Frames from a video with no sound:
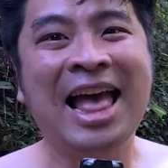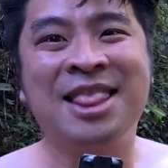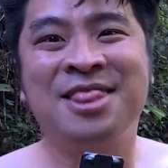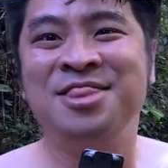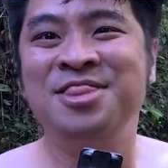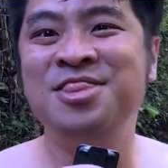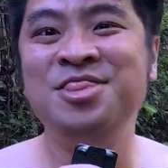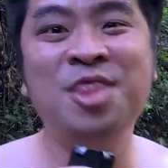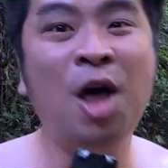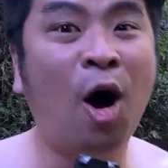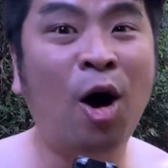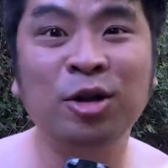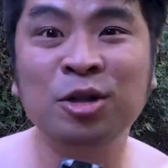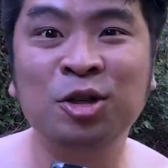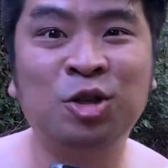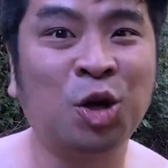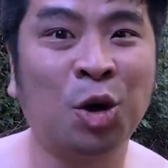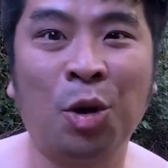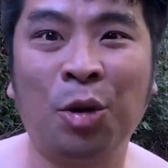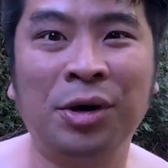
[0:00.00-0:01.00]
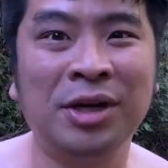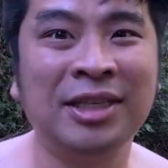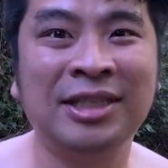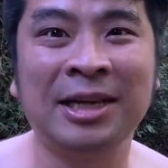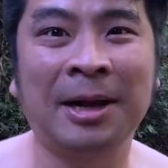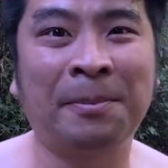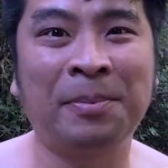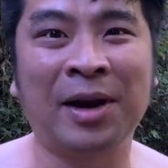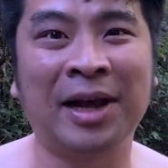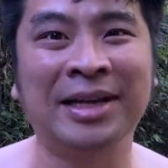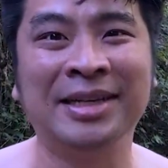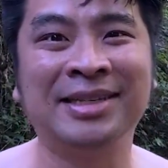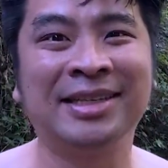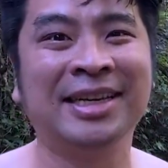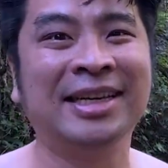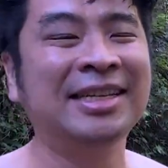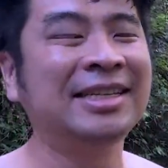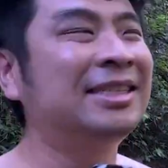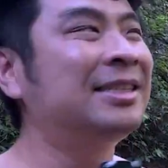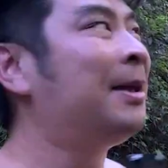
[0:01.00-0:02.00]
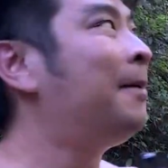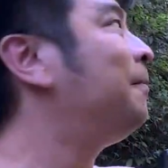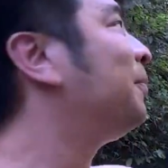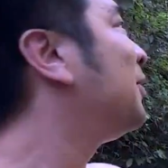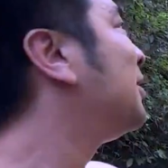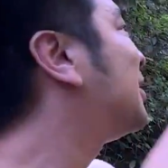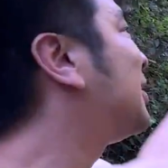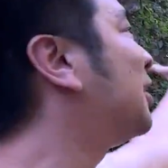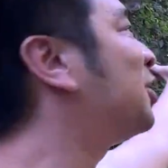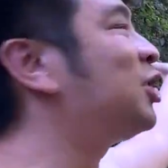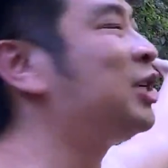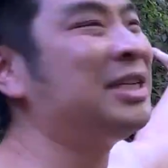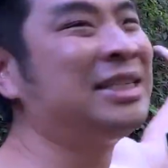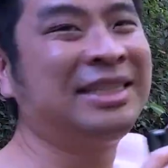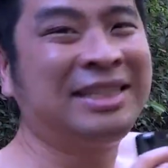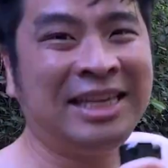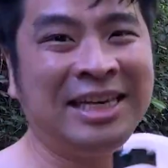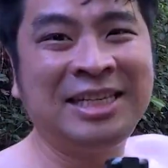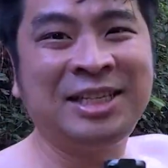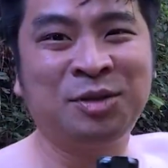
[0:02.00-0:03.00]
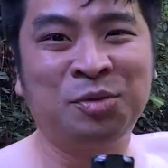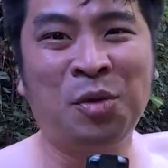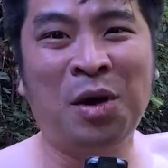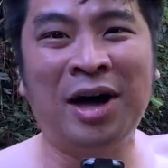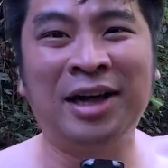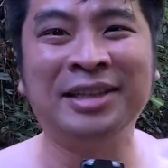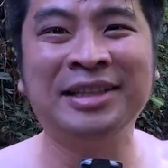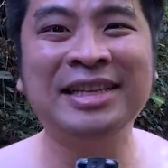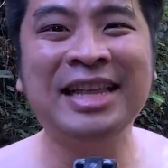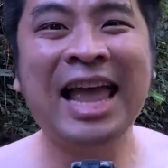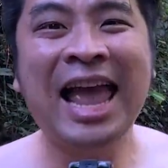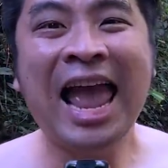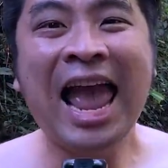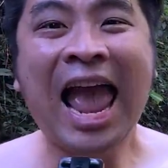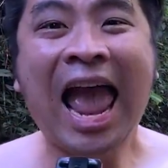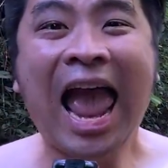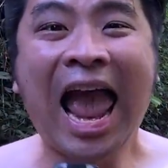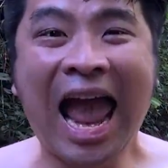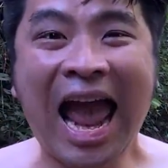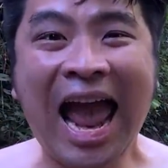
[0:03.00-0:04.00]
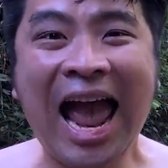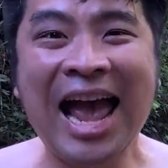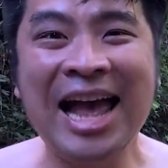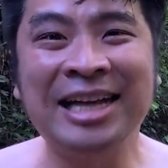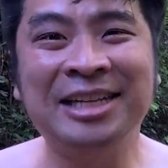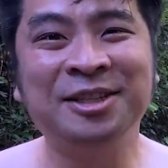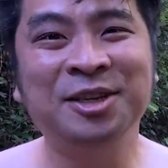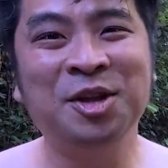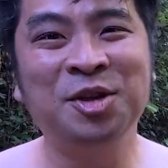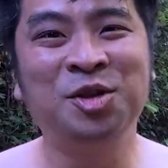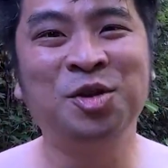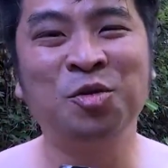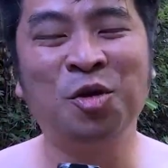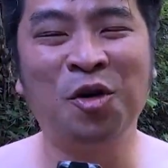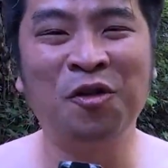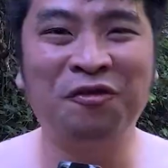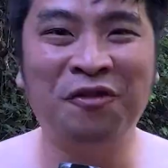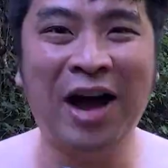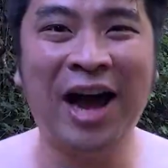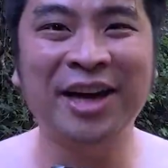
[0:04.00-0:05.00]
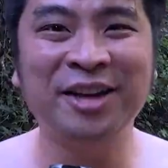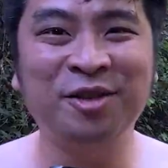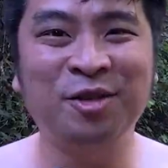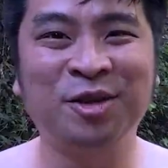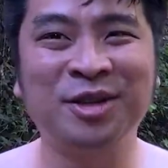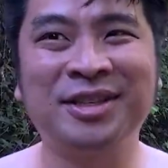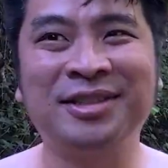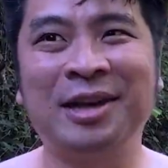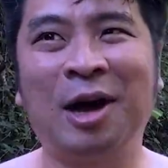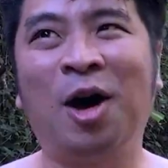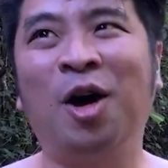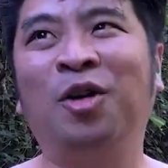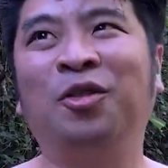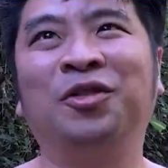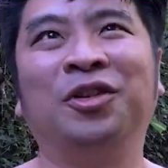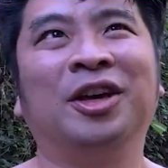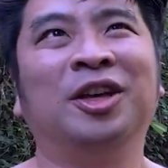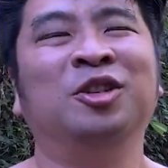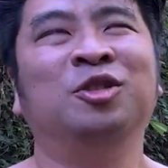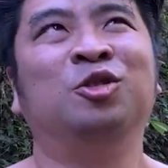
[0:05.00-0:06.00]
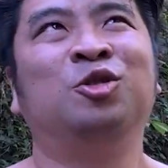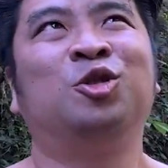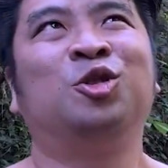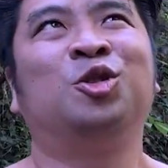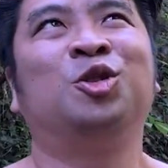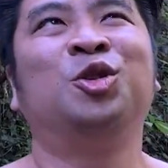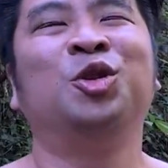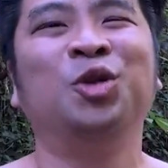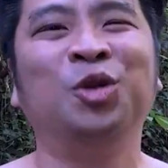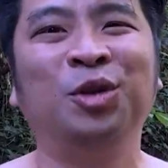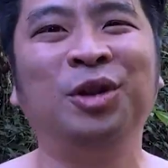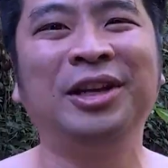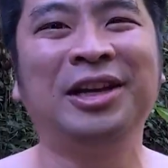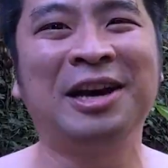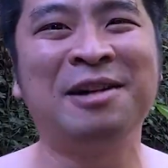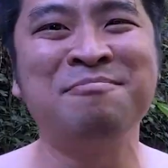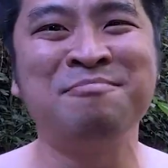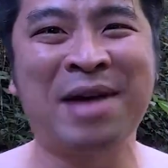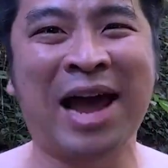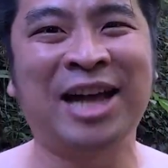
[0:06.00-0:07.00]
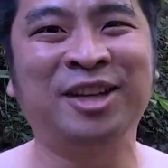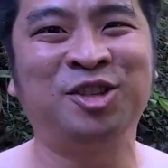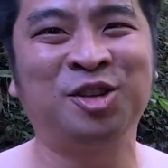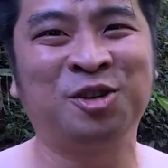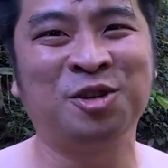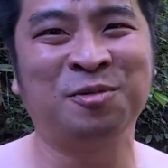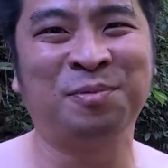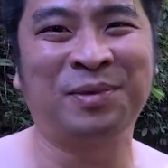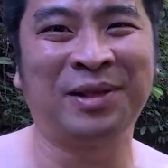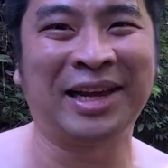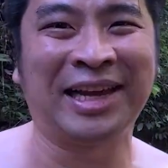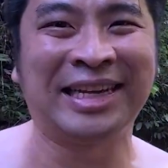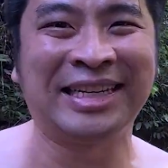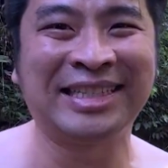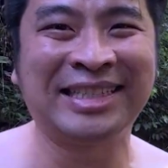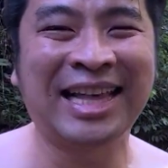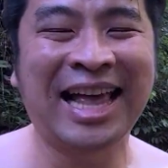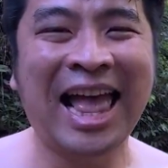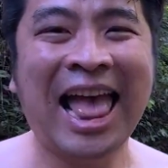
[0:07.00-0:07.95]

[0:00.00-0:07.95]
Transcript: non-touristic places such as this one, and you will find yourself in truly a magical place.